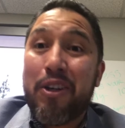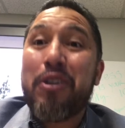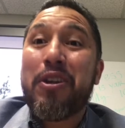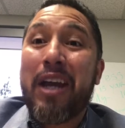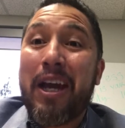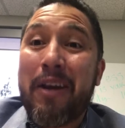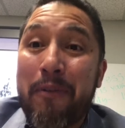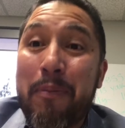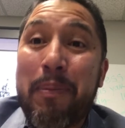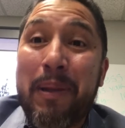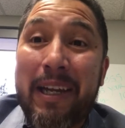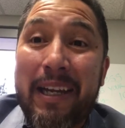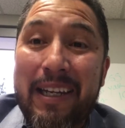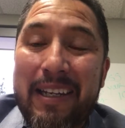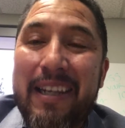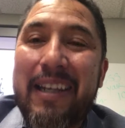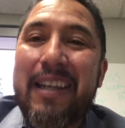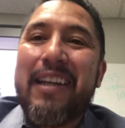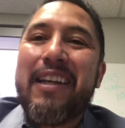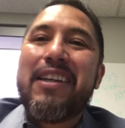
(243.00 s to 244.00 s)
No, you have a
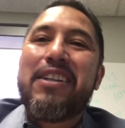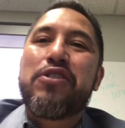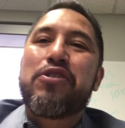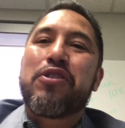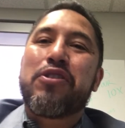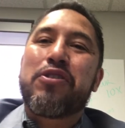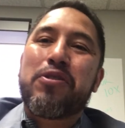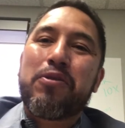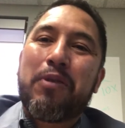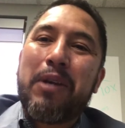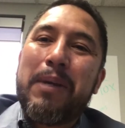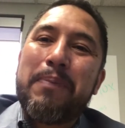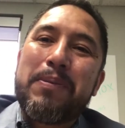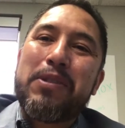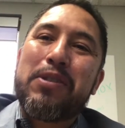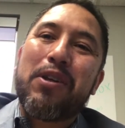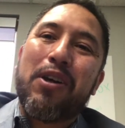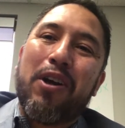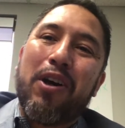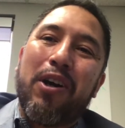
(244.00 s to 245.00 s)
plan. So
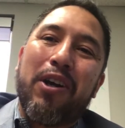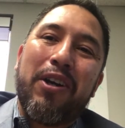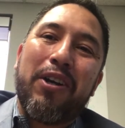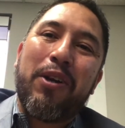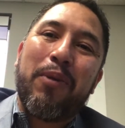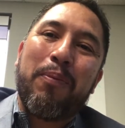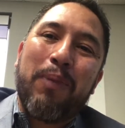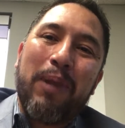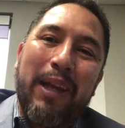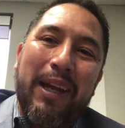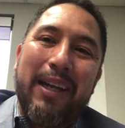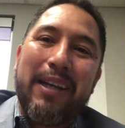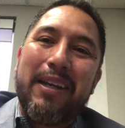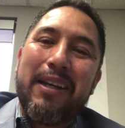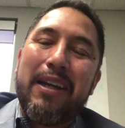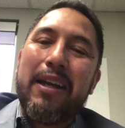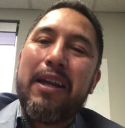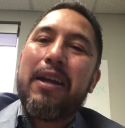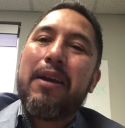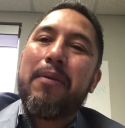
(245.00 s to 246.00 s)
scripts are your plan.
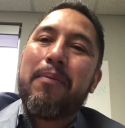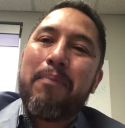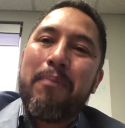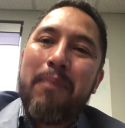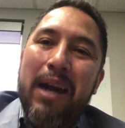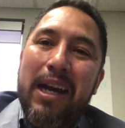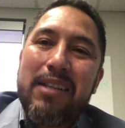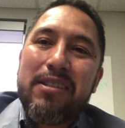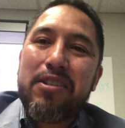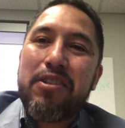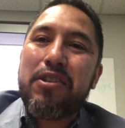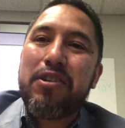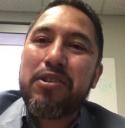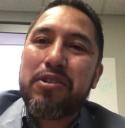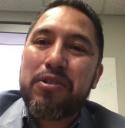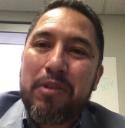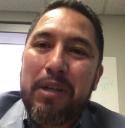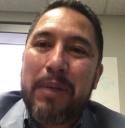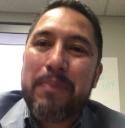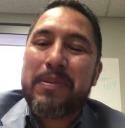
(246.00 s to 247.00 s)
Master your
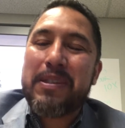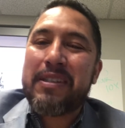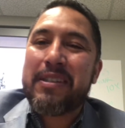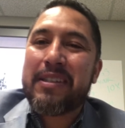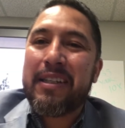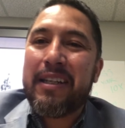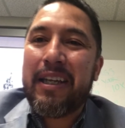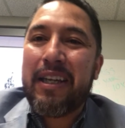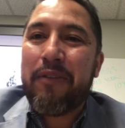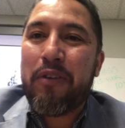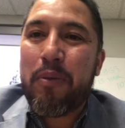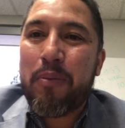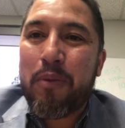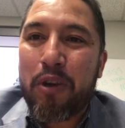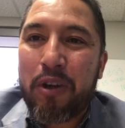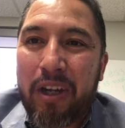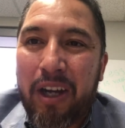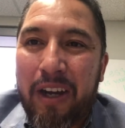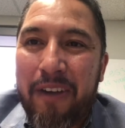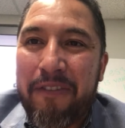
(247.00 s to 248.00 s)
scripts. It's going to give you
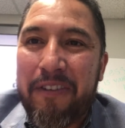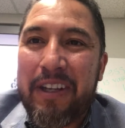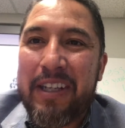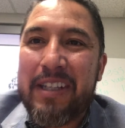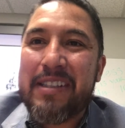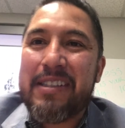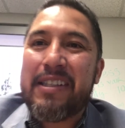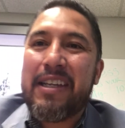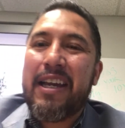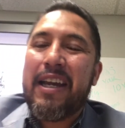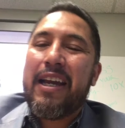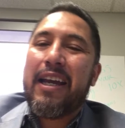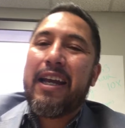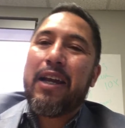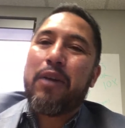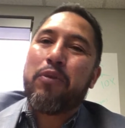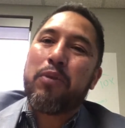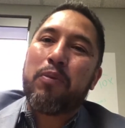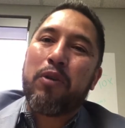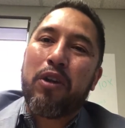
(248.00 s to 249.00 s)
more confidence.
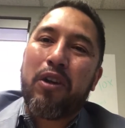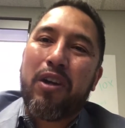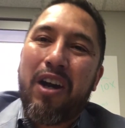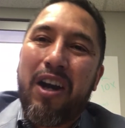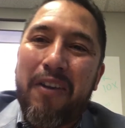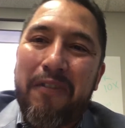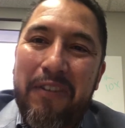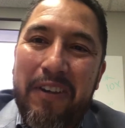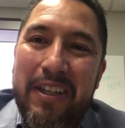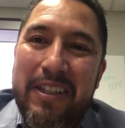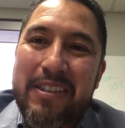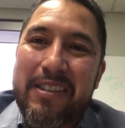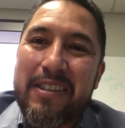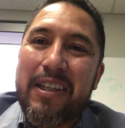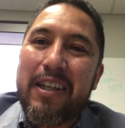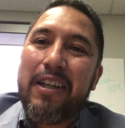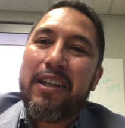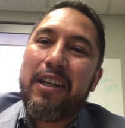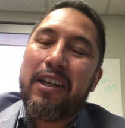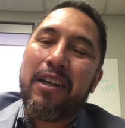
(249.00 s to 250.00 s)
And with more confidence,
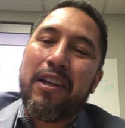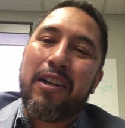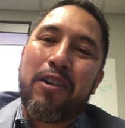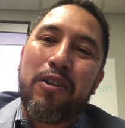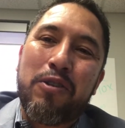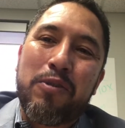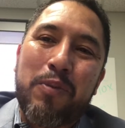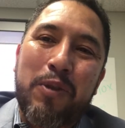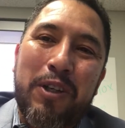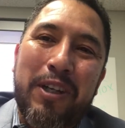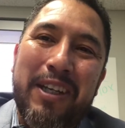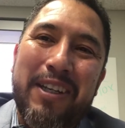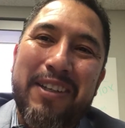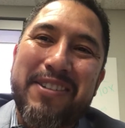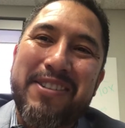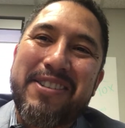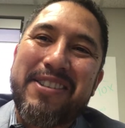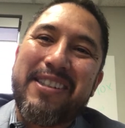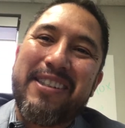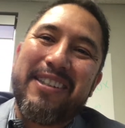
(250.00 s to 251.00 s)
you're going to close more
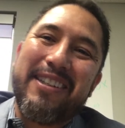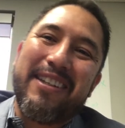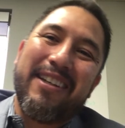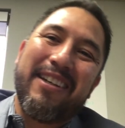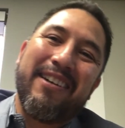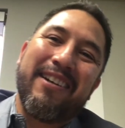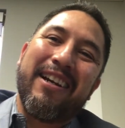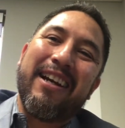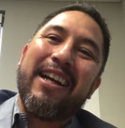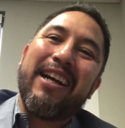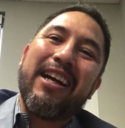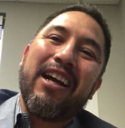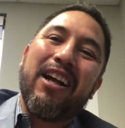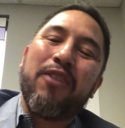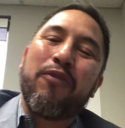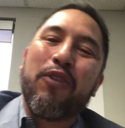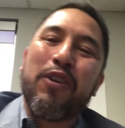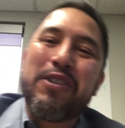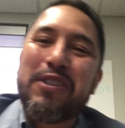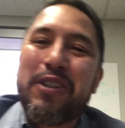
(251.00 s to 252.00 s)
deals. All right?
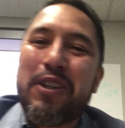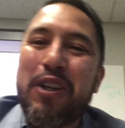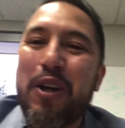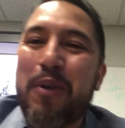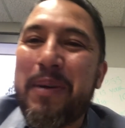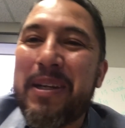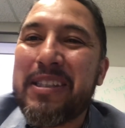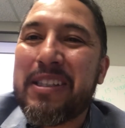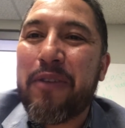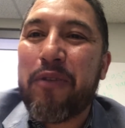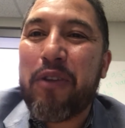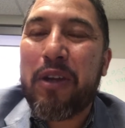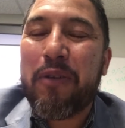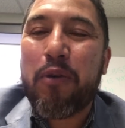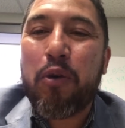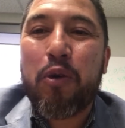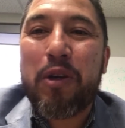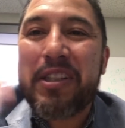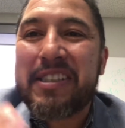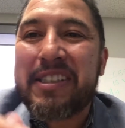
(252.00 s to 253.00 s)
Alfonso Gomez, if you
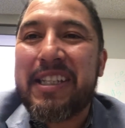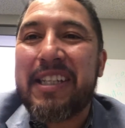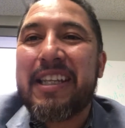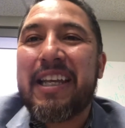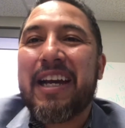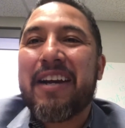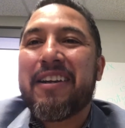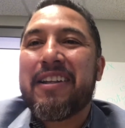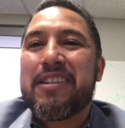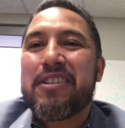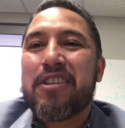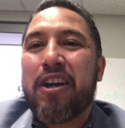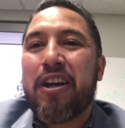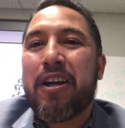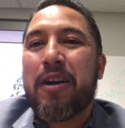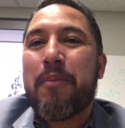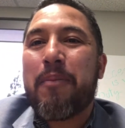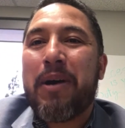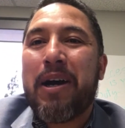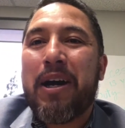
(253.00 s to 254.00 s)
ever want to sit down and
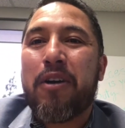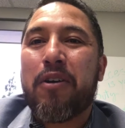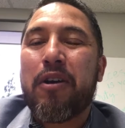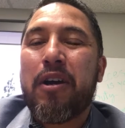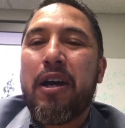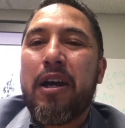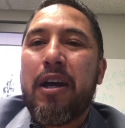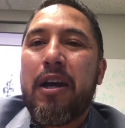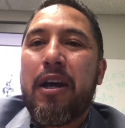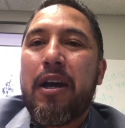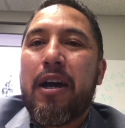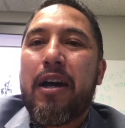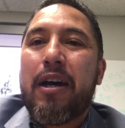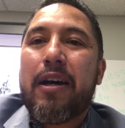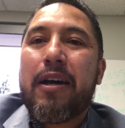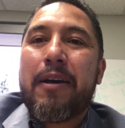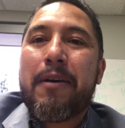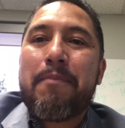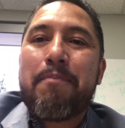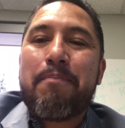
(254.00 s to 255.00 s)
talk about
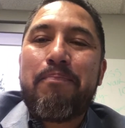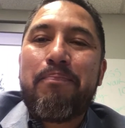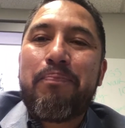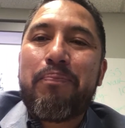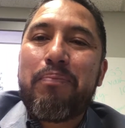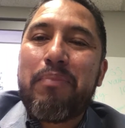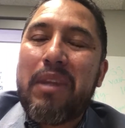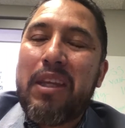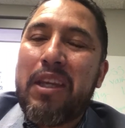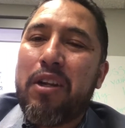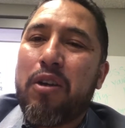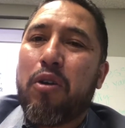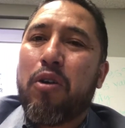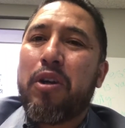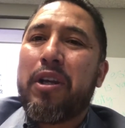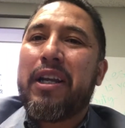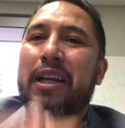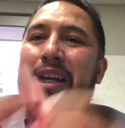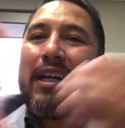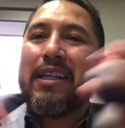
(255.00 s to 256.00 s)
you know,
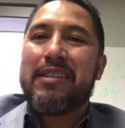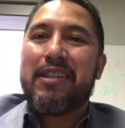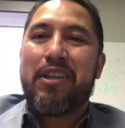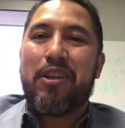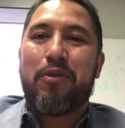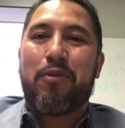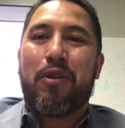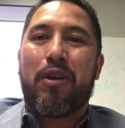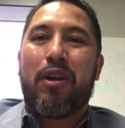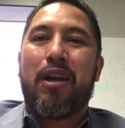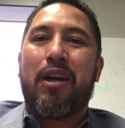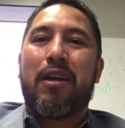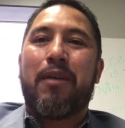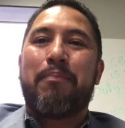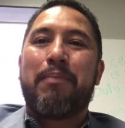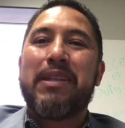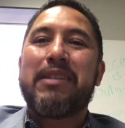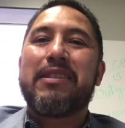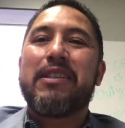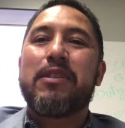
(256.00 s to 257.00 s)
organizing your
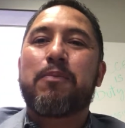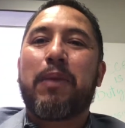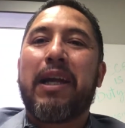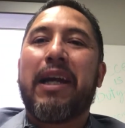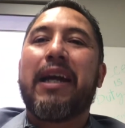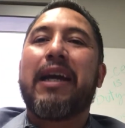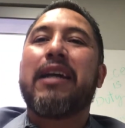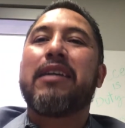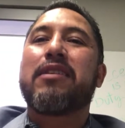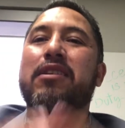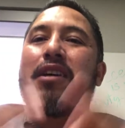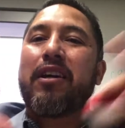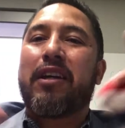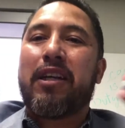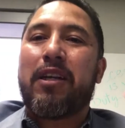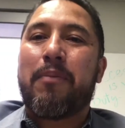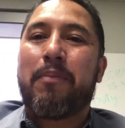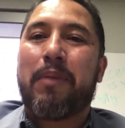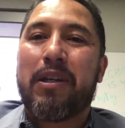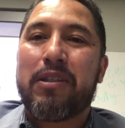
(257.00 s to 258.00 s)
business plan,
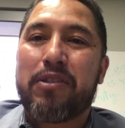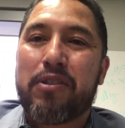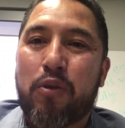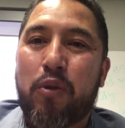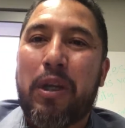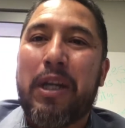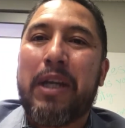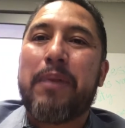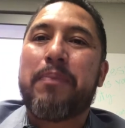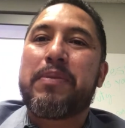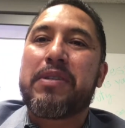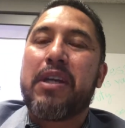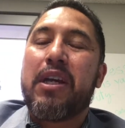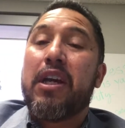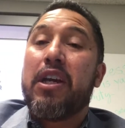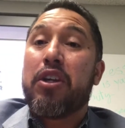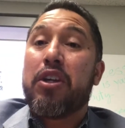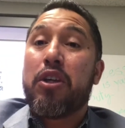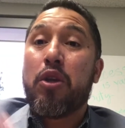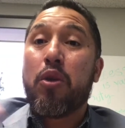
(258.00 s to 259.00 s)
talking about scripts,
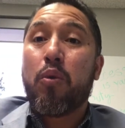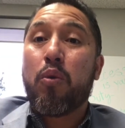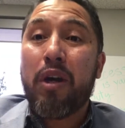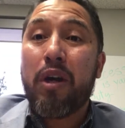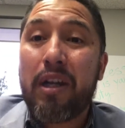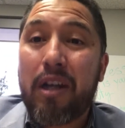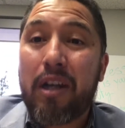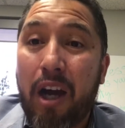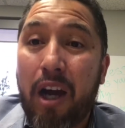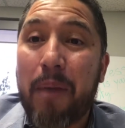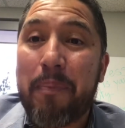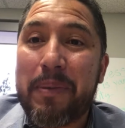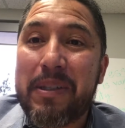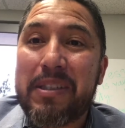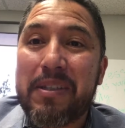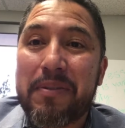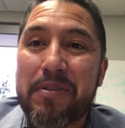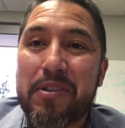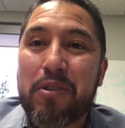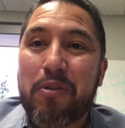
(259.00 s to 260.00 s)
you want
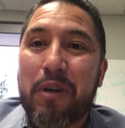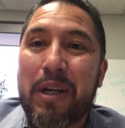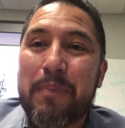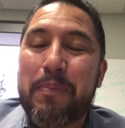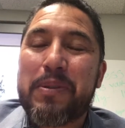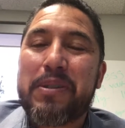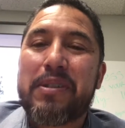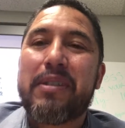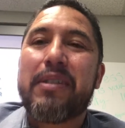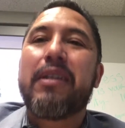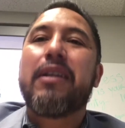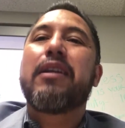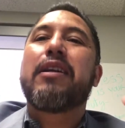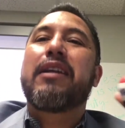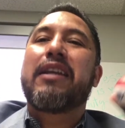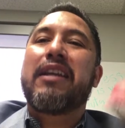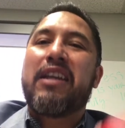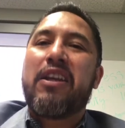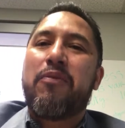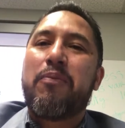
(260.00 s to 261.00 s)
copies of scripts,
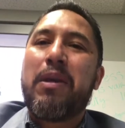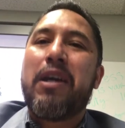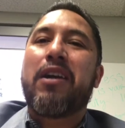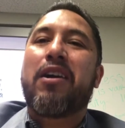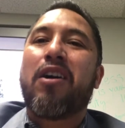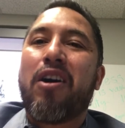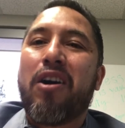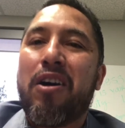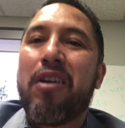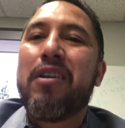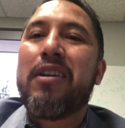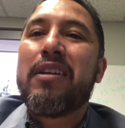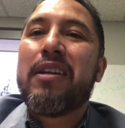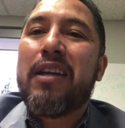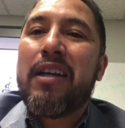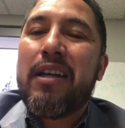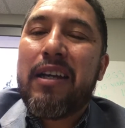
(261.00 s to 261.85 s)
give me a call.